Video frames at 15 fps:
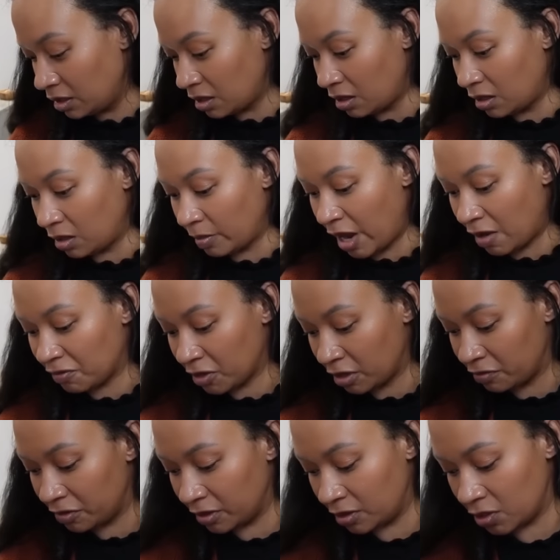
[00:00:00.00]
After I
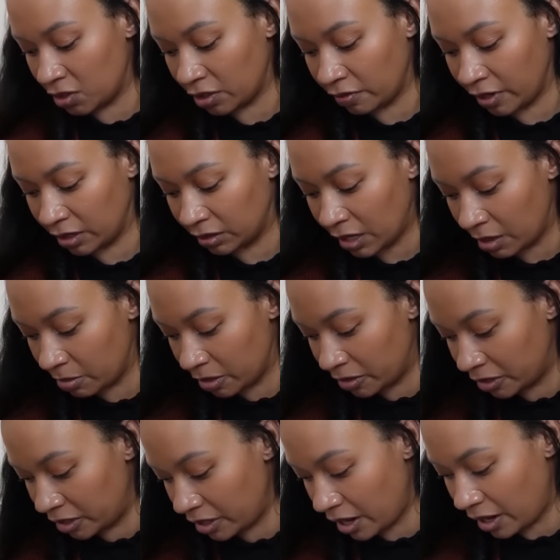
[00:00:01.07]
finished the Grand
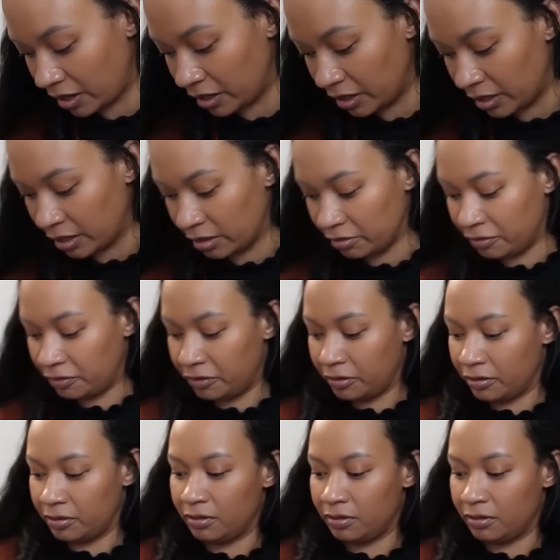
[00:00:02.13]
Library, I have